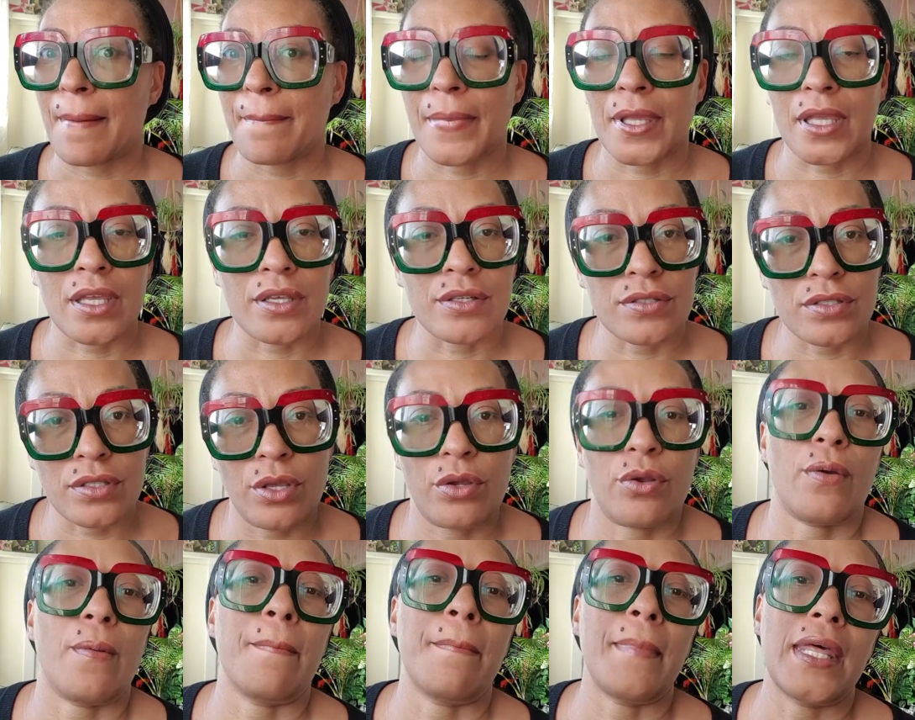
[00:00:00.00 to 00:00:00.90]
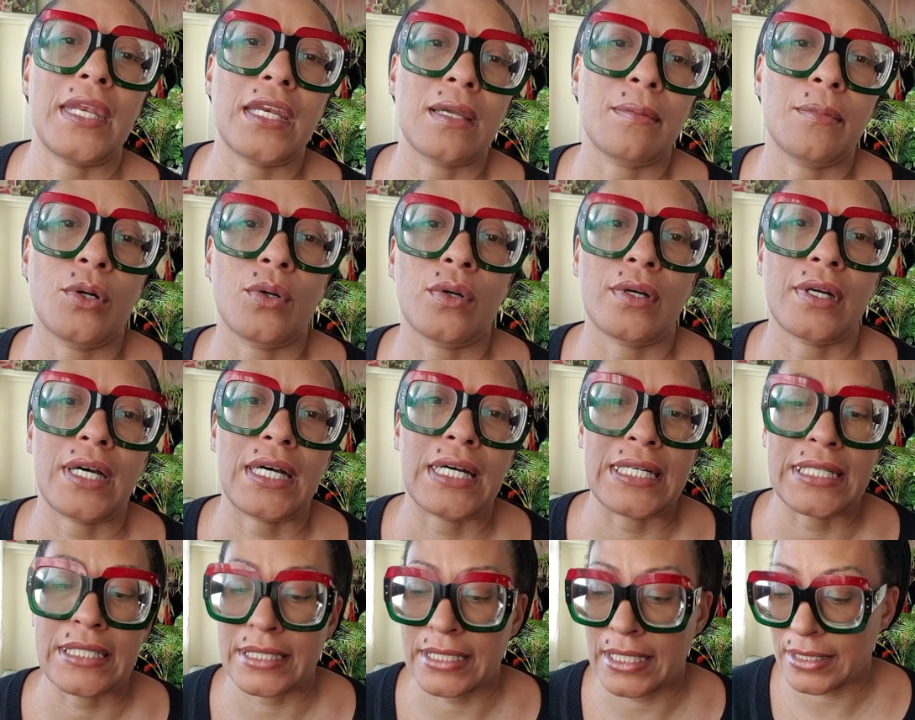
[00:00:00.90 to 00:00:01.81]
Because there are many more
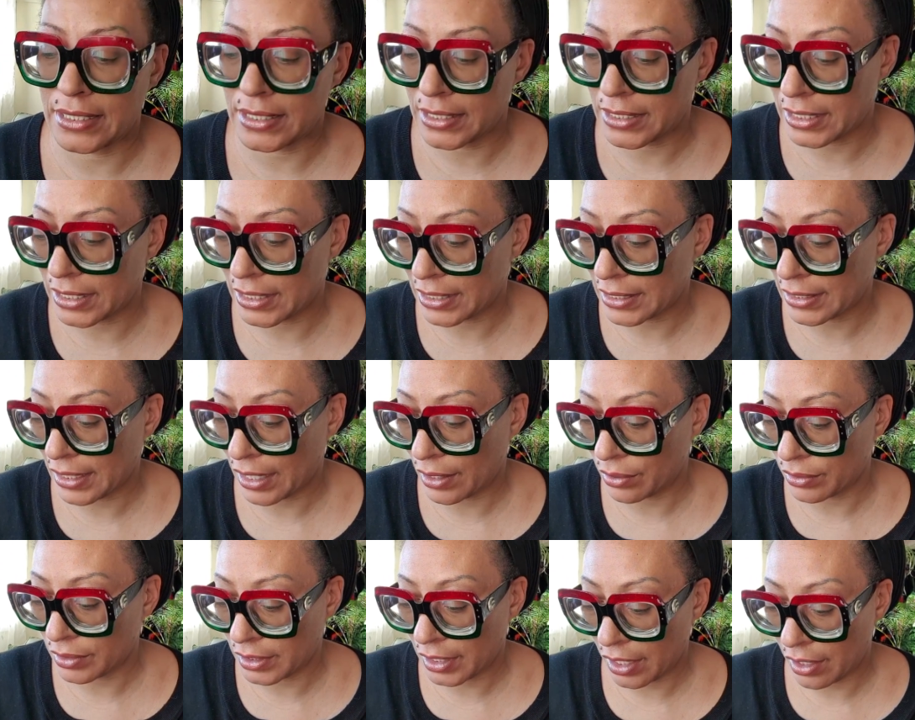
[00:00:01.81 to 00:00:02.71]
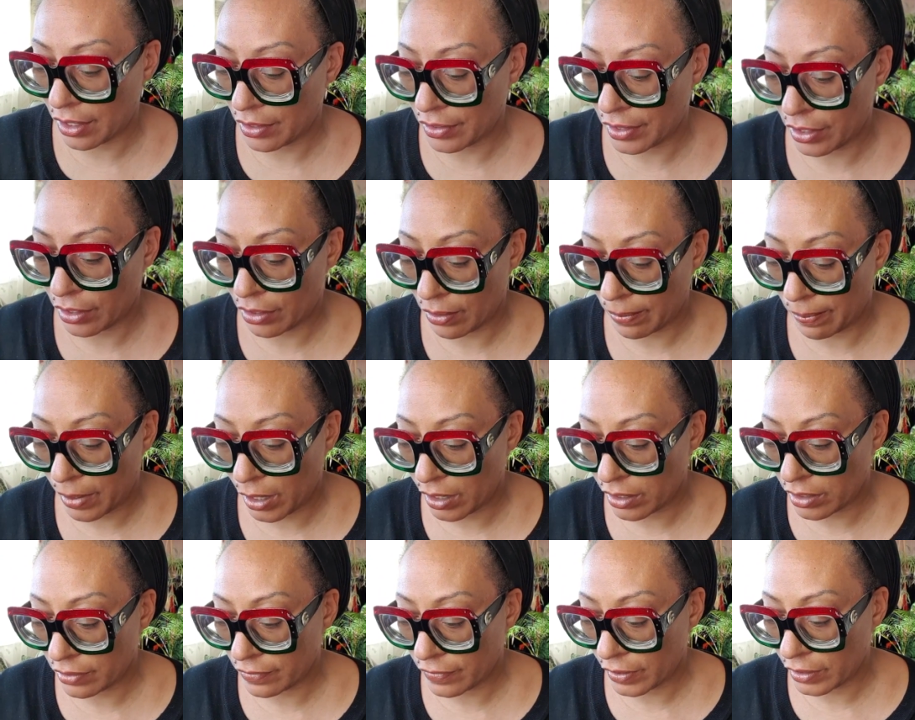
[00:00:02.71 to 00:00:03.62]
identities out there that are
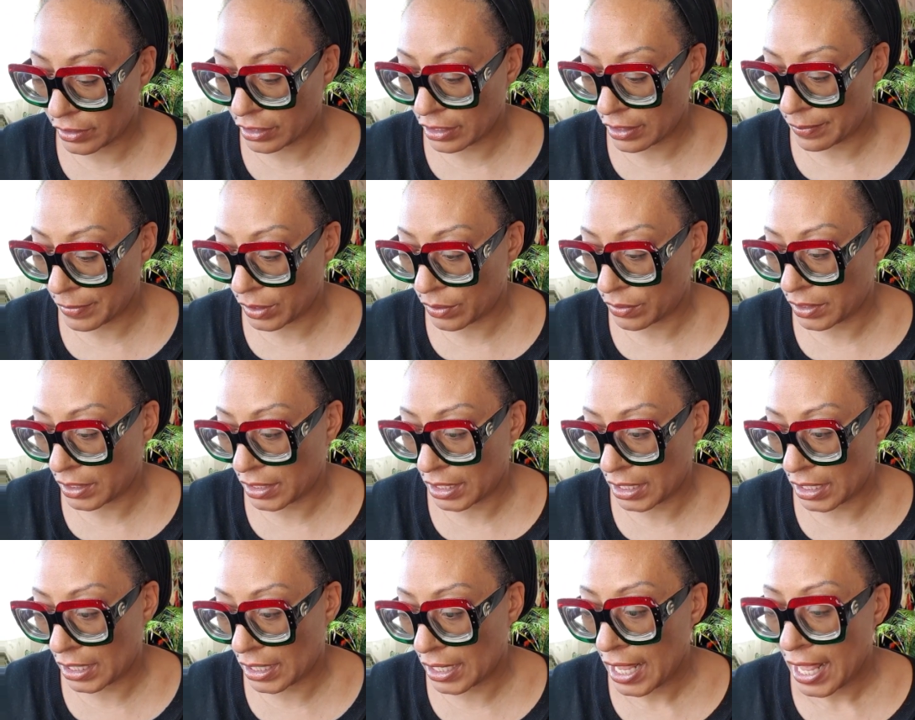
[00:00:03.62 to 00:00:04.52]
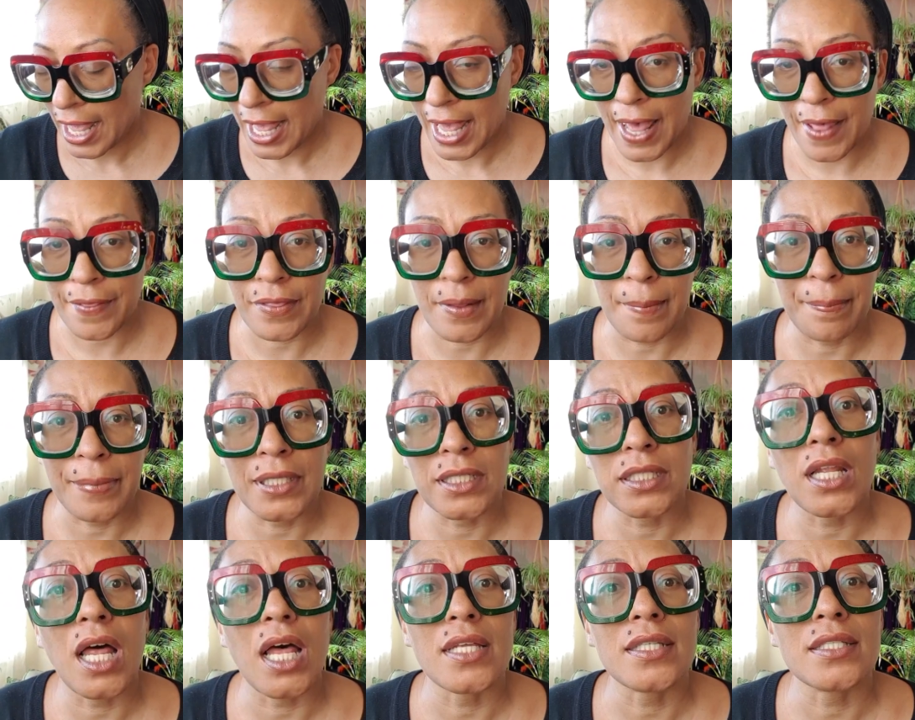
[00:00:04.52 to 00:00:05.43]
part of our community, and the
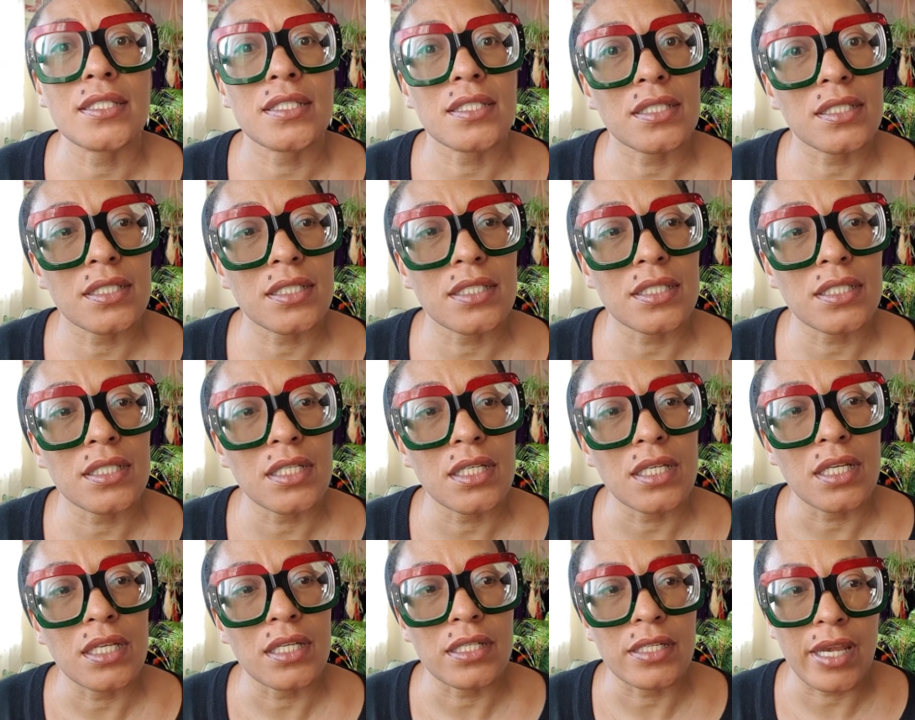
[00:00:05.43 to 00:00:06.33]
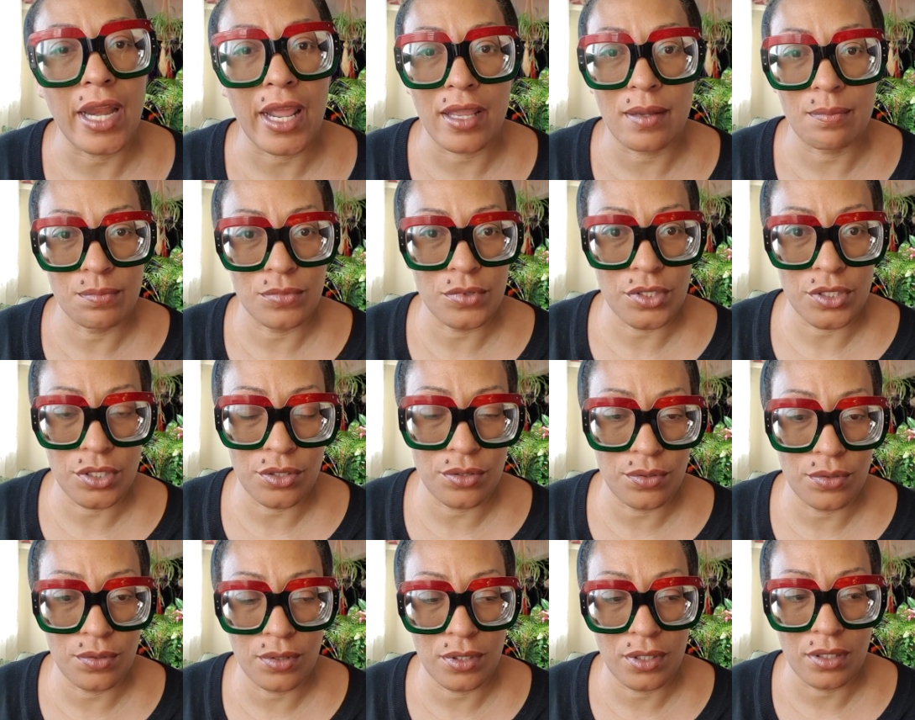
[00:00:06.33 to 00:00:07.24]
plus names
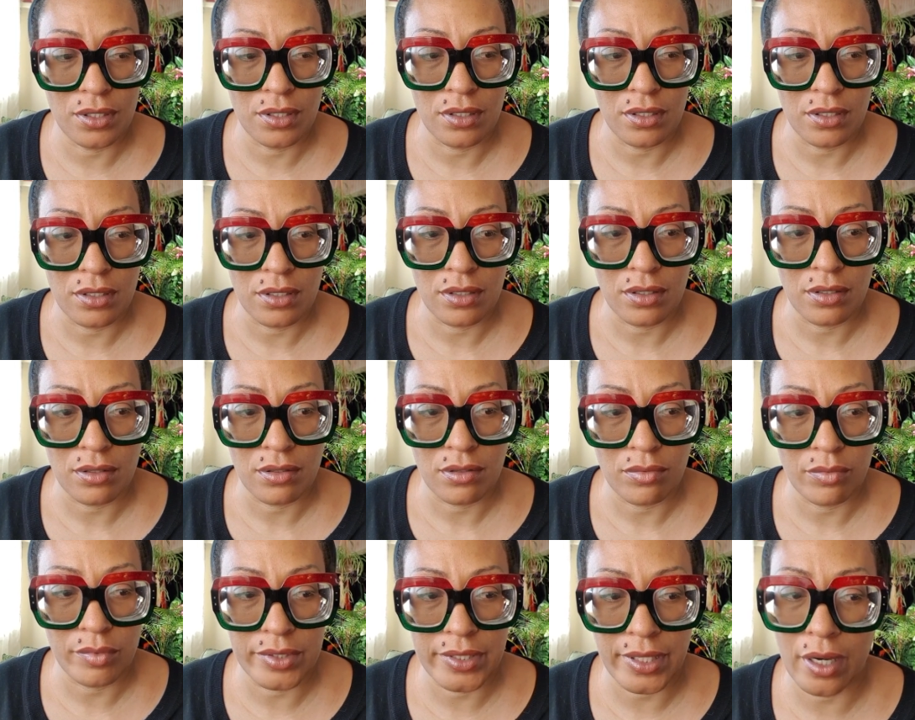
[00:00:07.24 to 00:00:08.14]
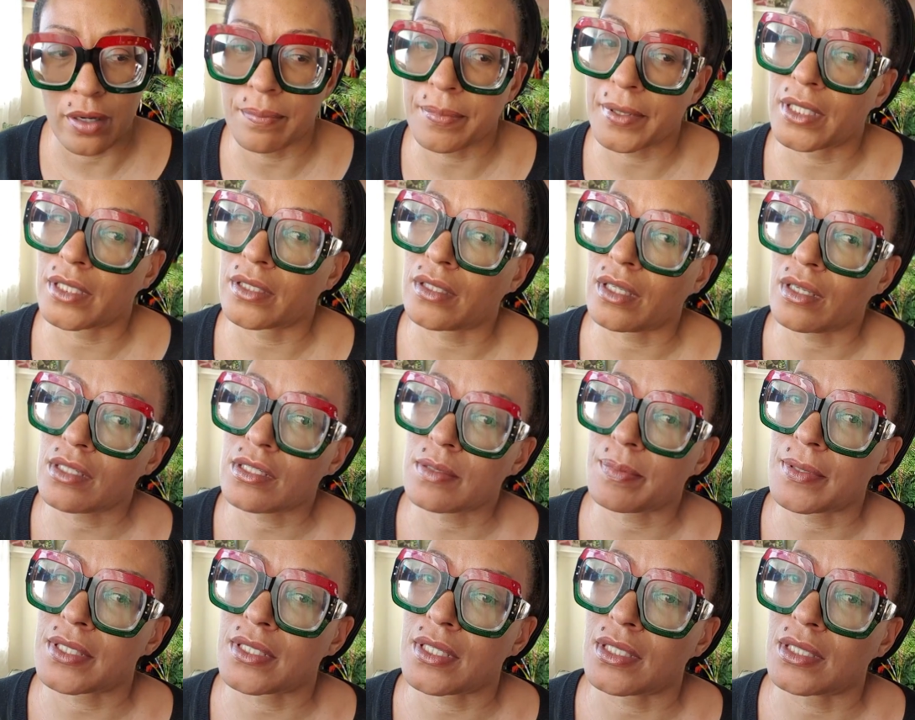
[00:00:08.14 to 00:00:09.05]
you without being
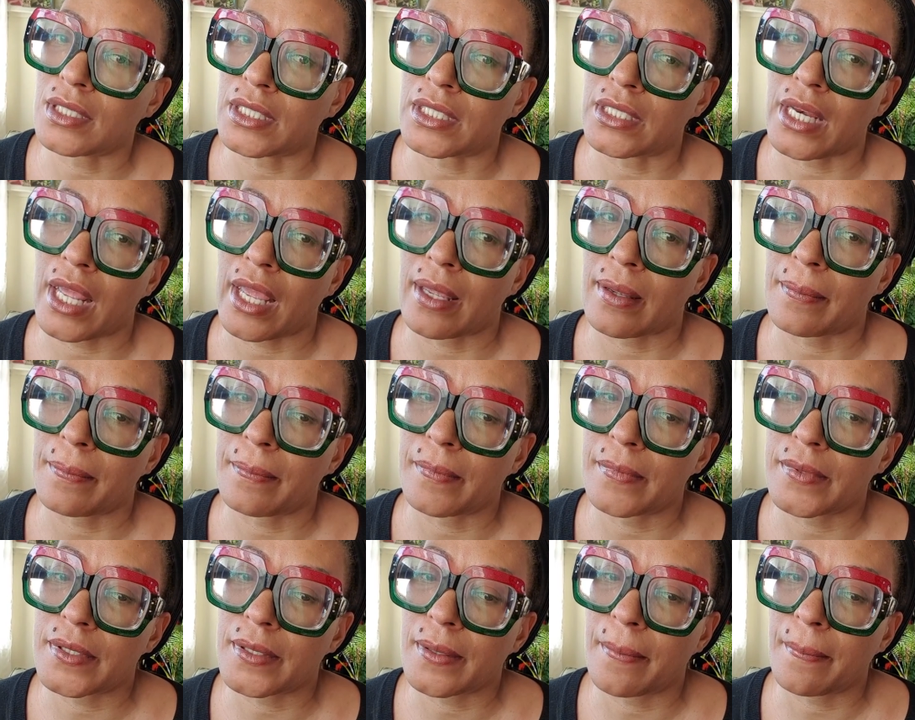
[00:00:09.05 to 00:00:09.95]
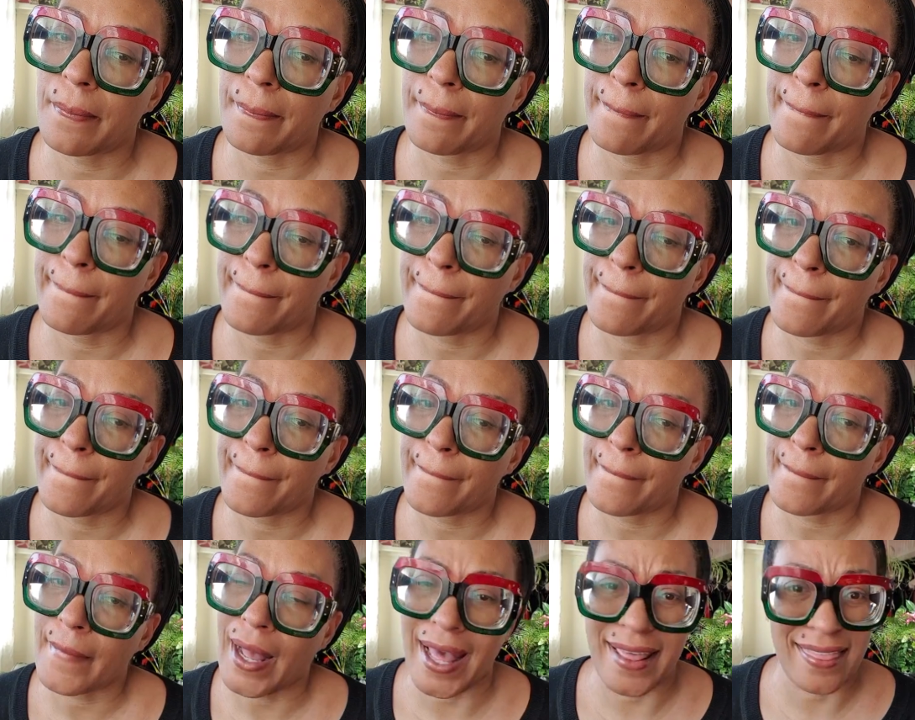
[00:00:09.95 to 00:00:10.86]
explicitly named.
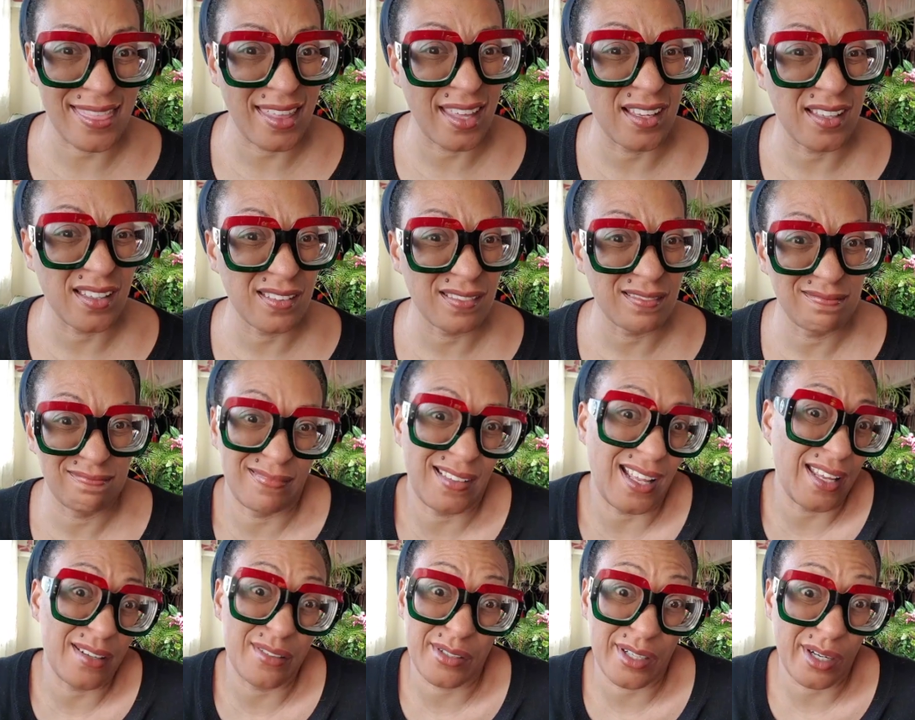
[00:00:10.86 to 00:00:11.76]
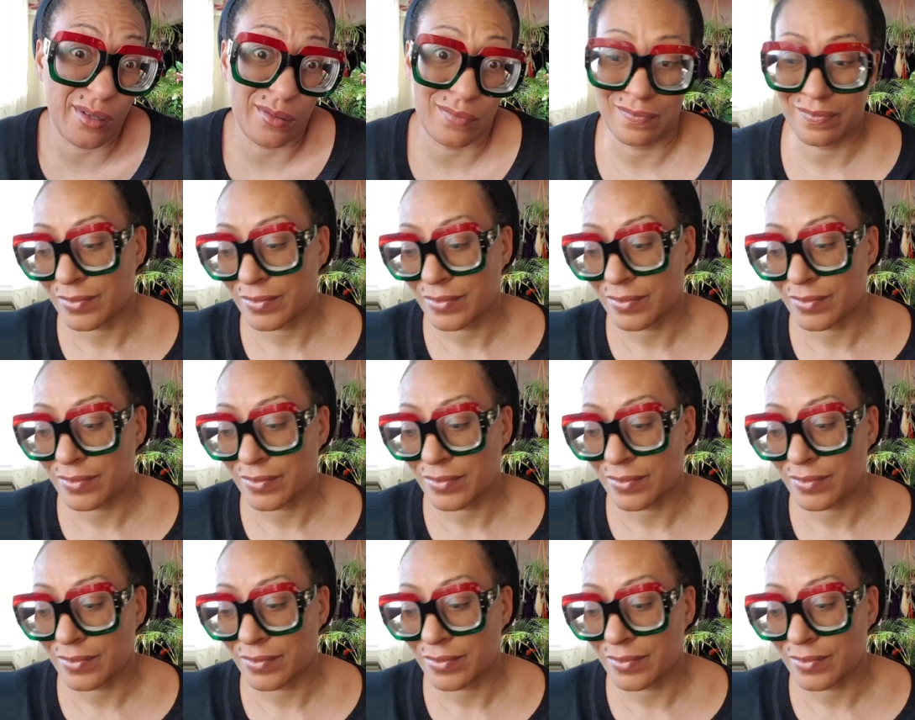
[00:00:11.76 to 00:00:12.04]
I think. I don't know.